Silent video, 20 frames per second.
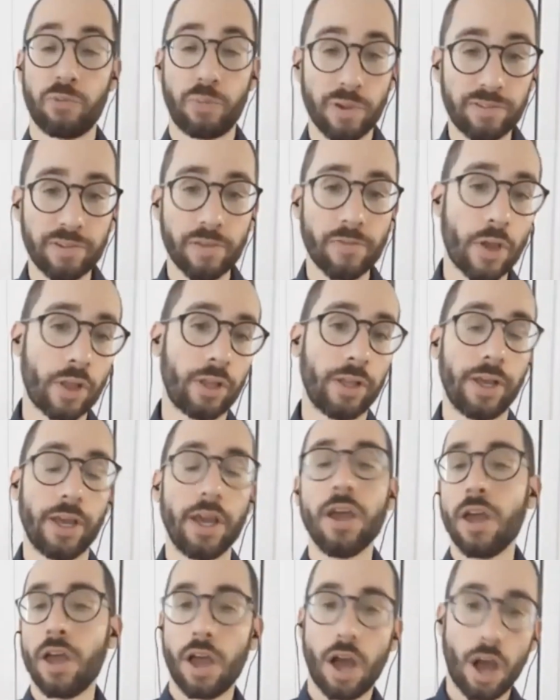specifically,
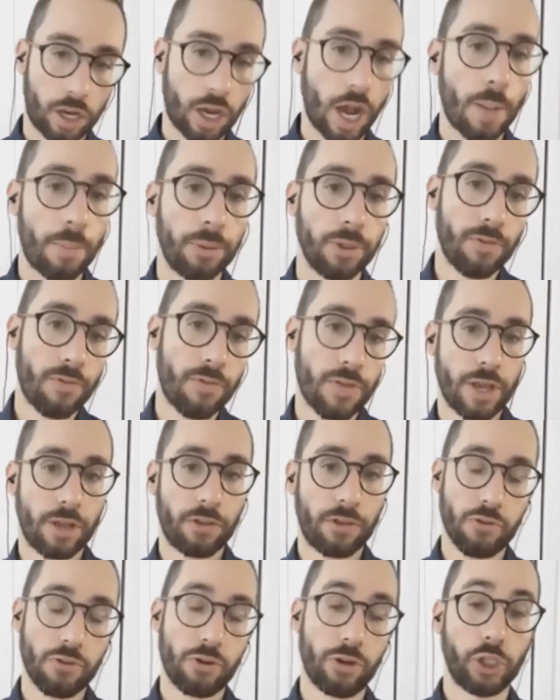a couple of
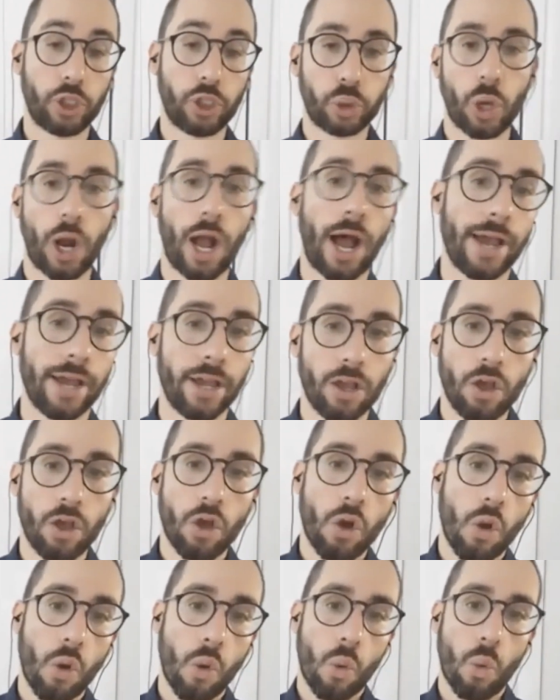things you could try.
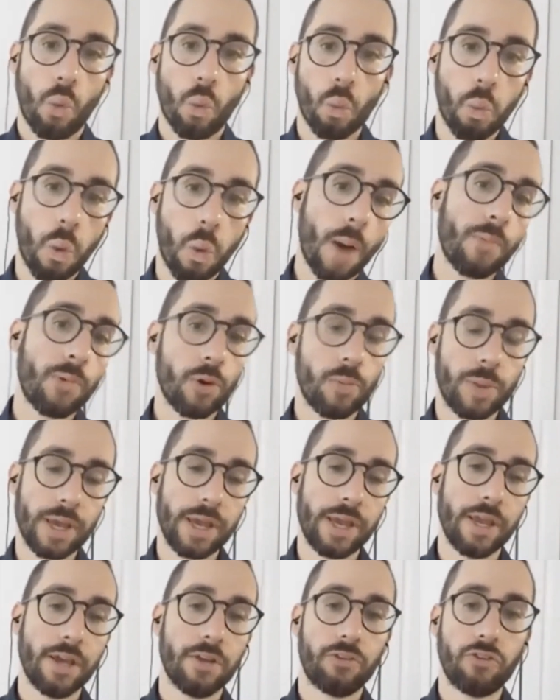One would
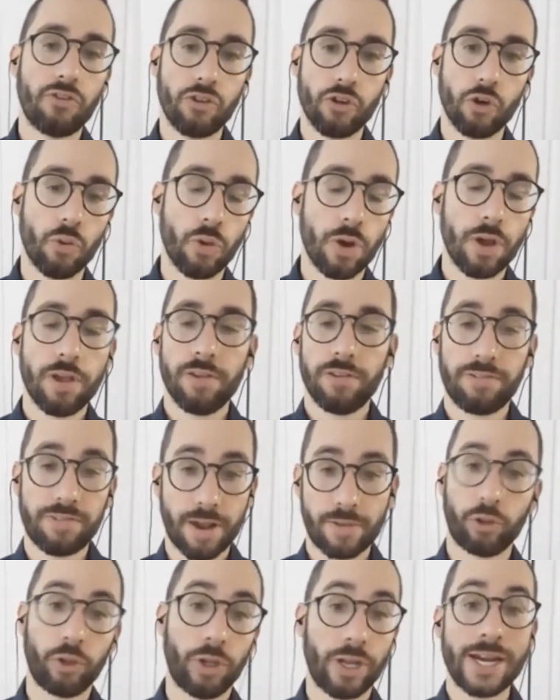be to do
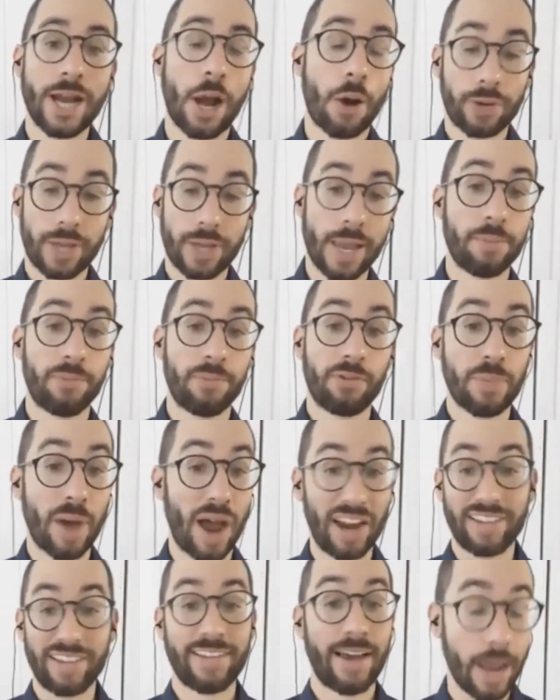several in out games
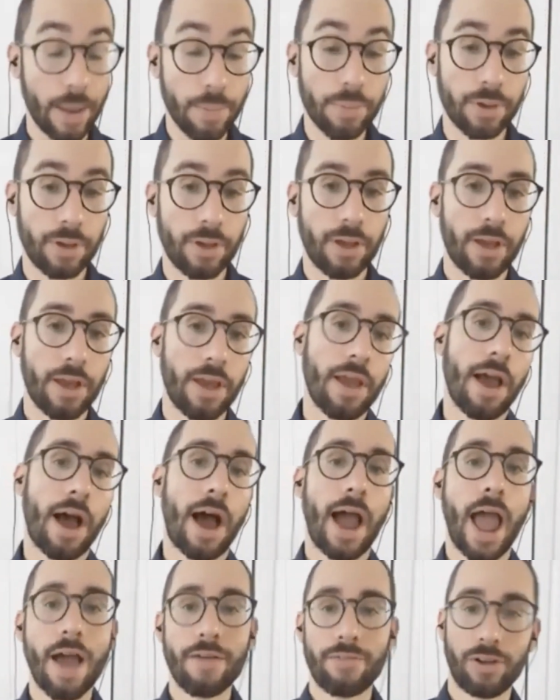by type.
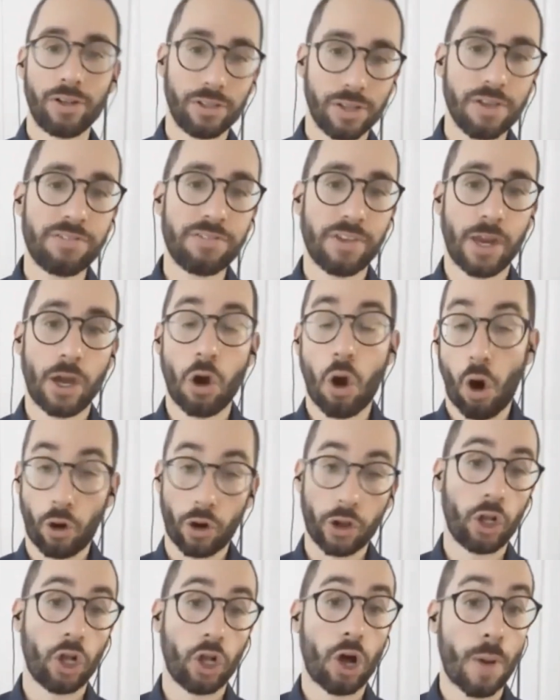I have a list in an
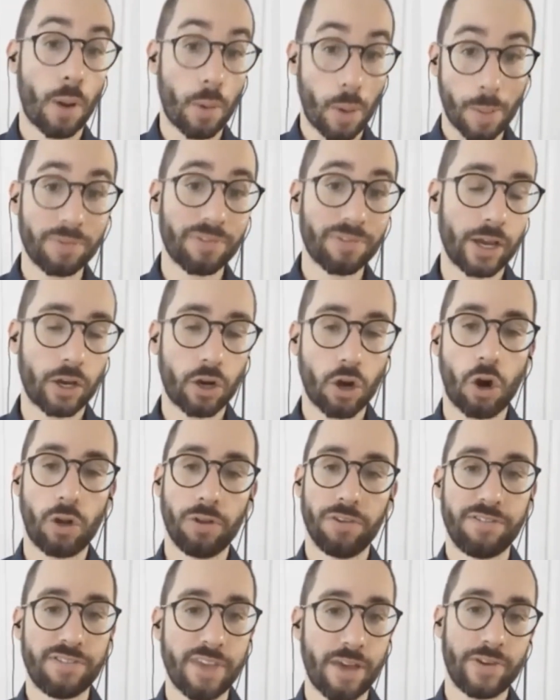article on my website
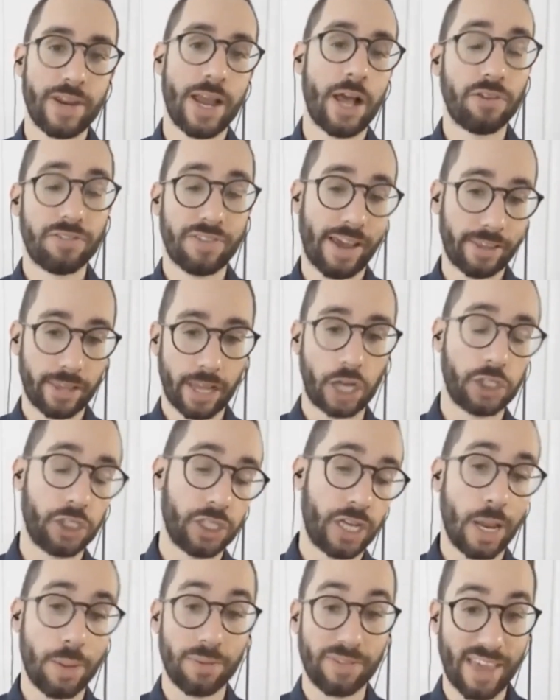called Seven LSAT Logic
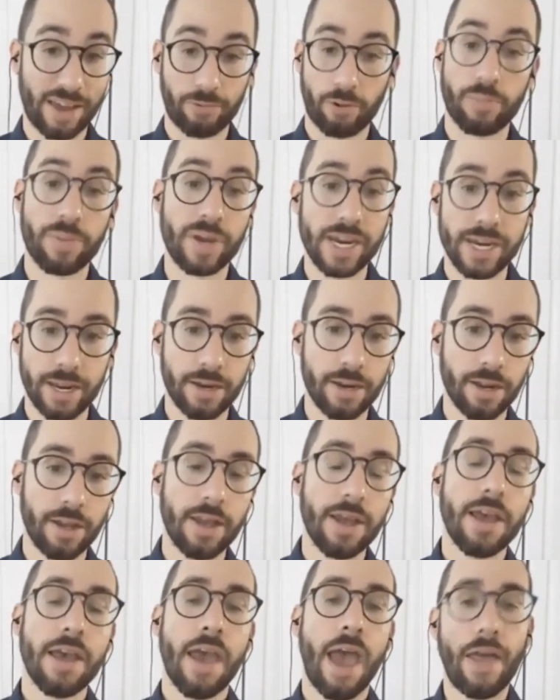Games That Repeated.
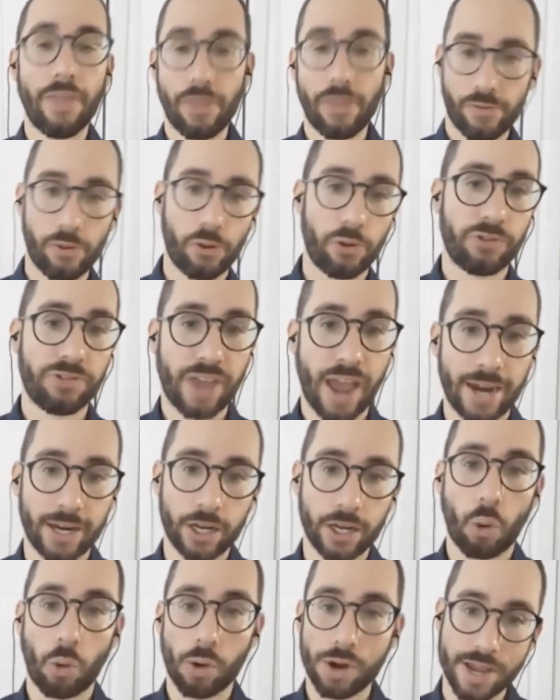And the first
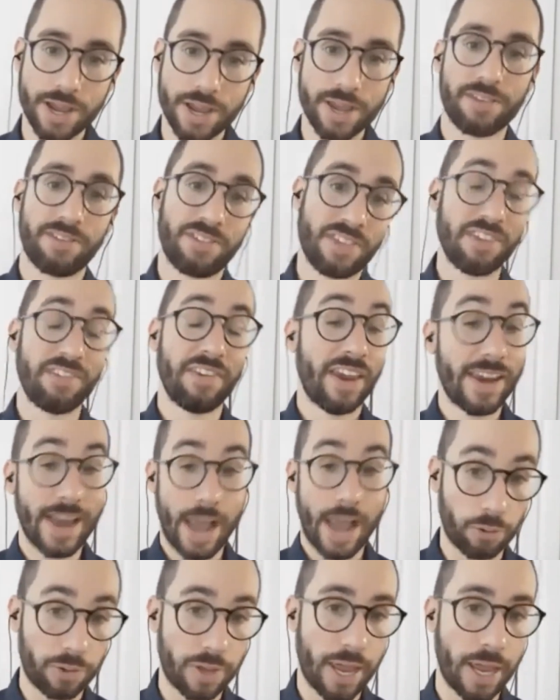category is these in
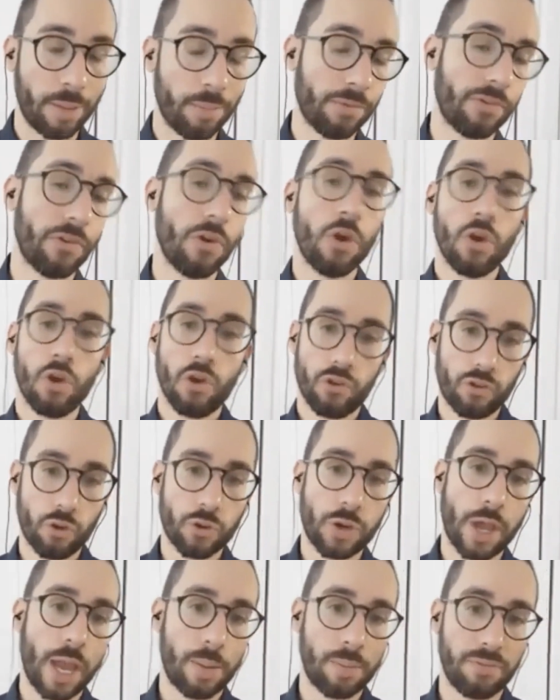out games. So
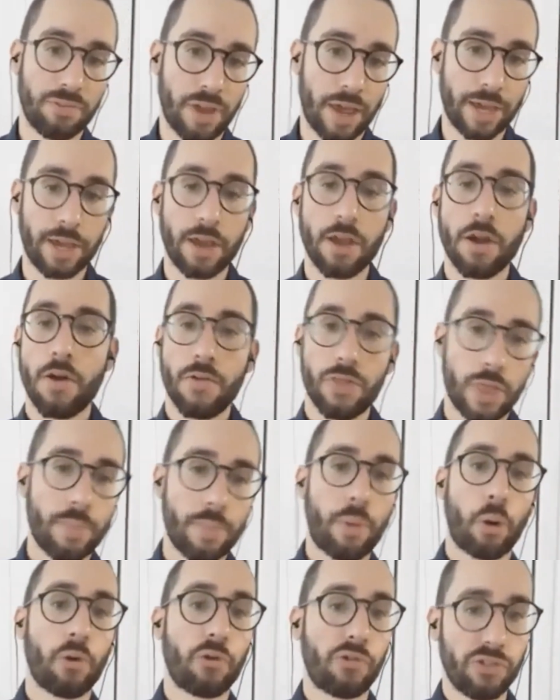games like The
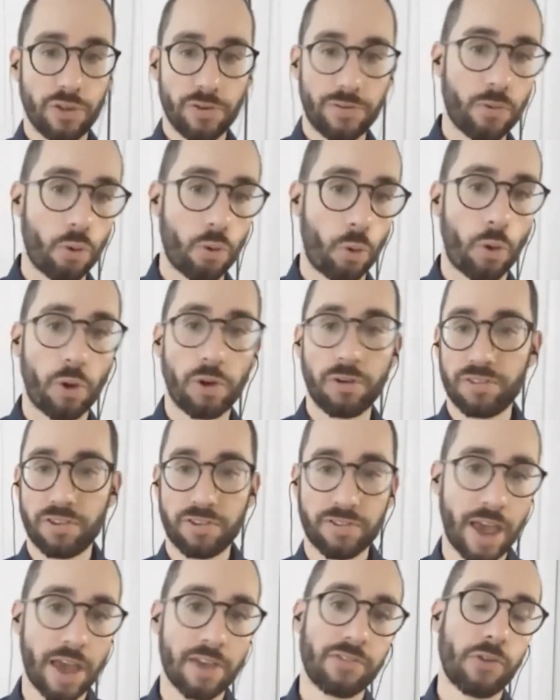Birds in the Forest,
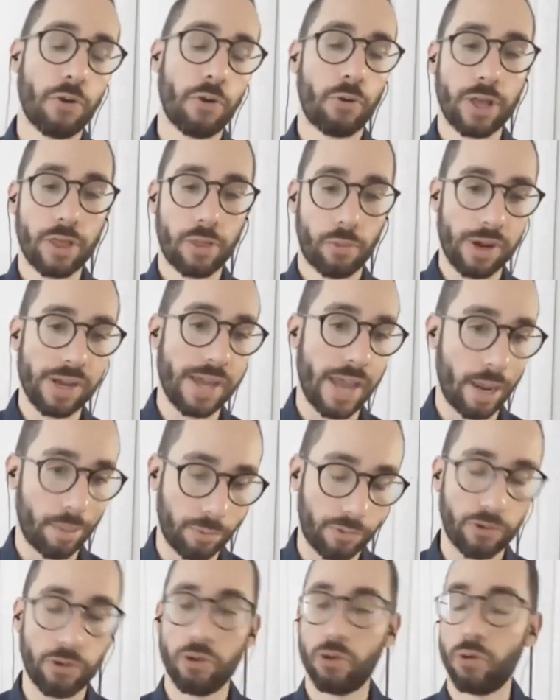Test 33, Game
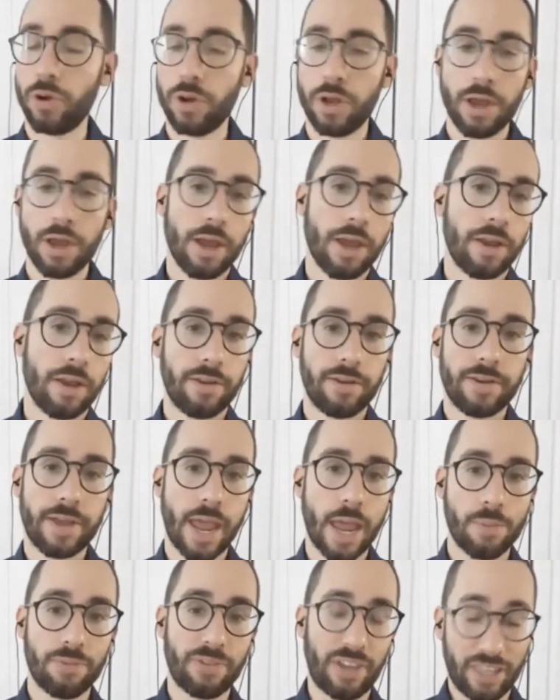2,
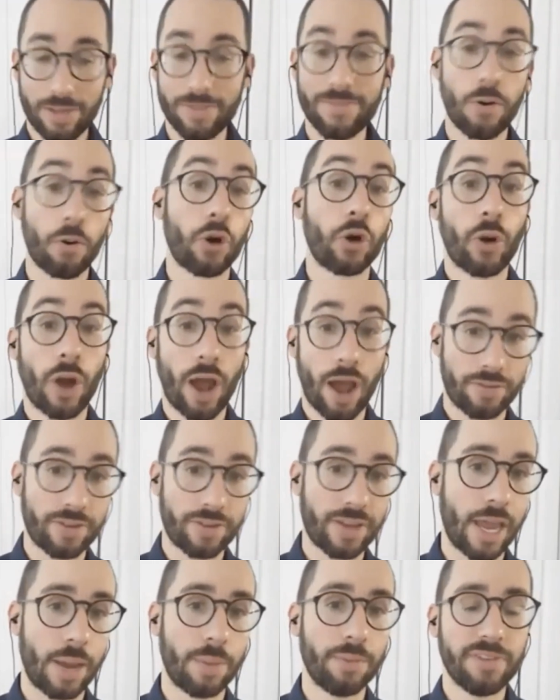games like the Photograph
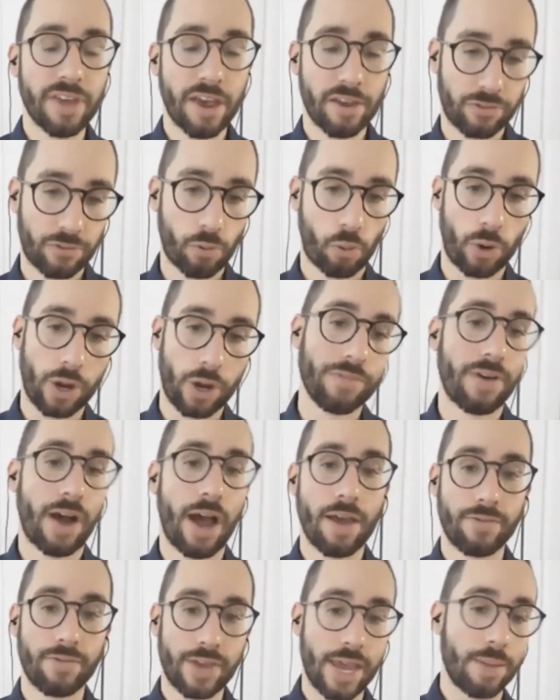Game, Test
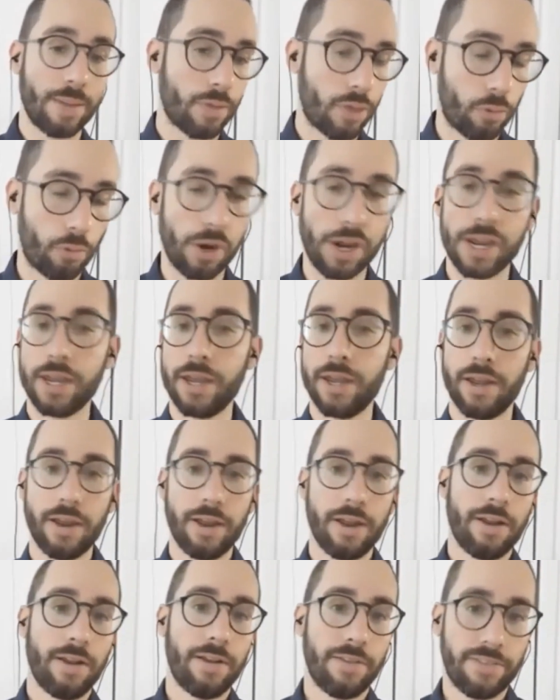45, Game 3,
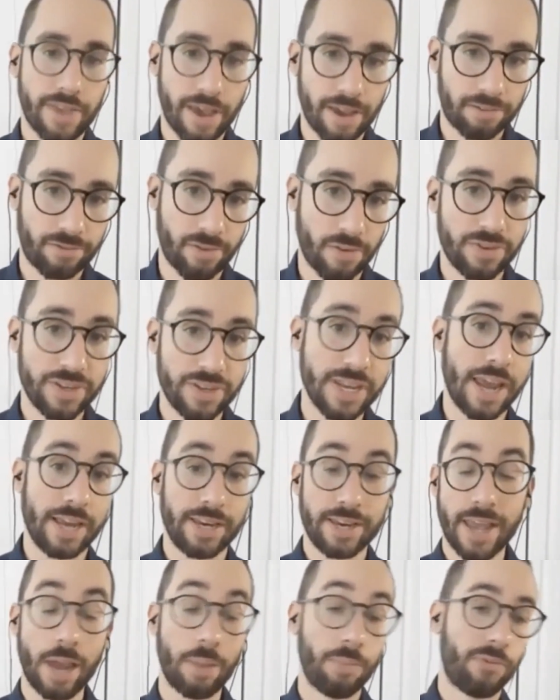Test
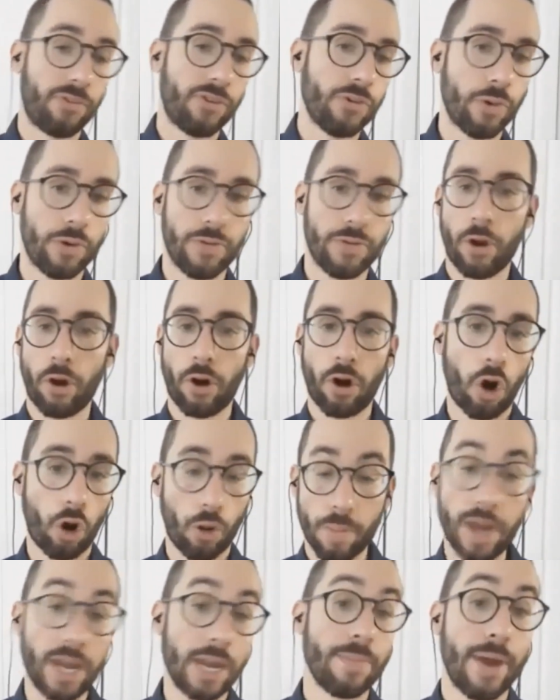58, Game 2, and there are
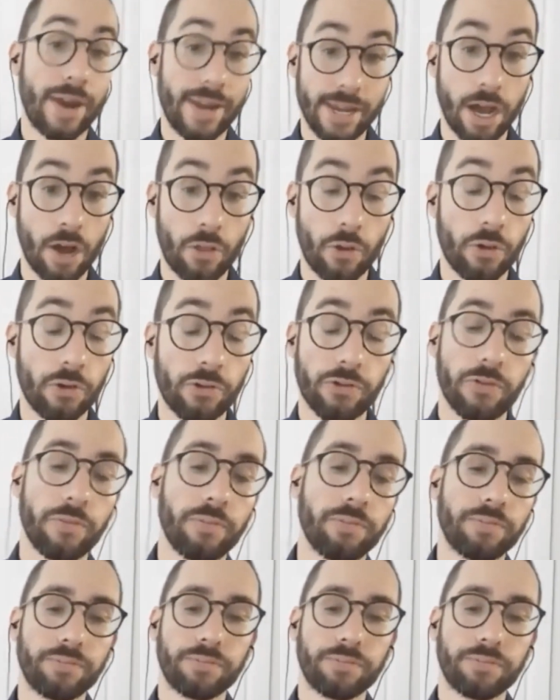many, many others